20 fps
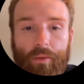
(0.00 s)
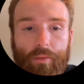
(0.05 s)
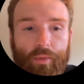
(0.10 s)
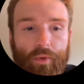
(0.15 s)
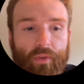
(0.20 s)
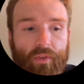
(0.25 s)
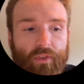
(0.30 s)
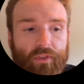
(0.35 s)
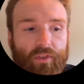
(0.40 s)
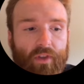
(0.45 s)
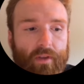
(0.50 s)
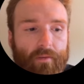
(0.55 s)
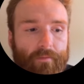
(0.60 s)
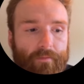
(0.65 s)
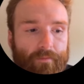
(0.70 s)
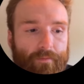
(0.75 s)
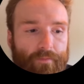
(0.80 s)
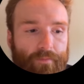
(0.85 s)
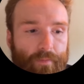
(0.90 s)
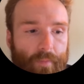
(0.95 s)
parenthesis.
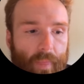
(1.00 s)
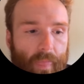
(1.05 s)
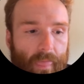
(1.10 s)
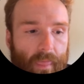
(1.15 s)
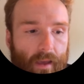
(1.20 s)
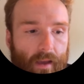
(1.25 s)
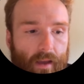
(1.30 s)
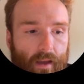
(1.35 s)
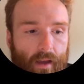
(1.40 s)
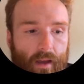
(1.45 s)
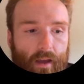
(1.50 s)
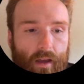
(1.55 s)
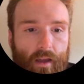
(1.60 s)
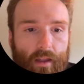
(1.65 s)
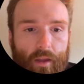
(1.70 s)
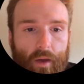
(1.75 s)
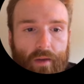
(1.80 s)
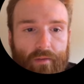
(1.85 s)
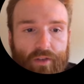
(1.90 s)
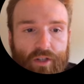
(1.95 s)

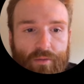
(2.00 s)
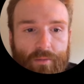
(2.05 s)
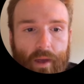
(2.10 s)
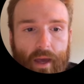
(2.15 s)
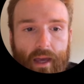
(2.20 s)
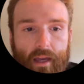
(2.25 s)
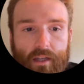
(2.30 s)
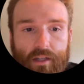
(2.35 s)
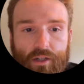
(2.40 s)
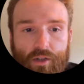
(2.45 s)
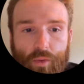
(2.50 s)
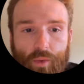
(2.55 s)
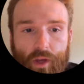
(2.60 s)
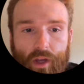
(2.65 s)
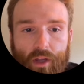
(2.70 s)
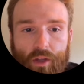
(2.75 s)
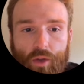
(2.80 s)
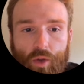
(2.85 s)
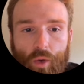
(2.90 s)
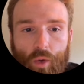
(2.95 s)
We have a space, so we
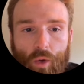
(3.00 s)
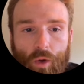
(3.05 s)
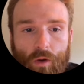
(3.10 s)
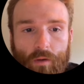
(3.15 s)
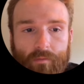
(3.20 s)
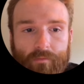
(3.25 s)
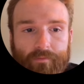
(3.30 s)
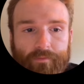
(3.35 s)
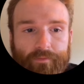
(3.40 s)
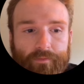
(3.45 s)
ignore.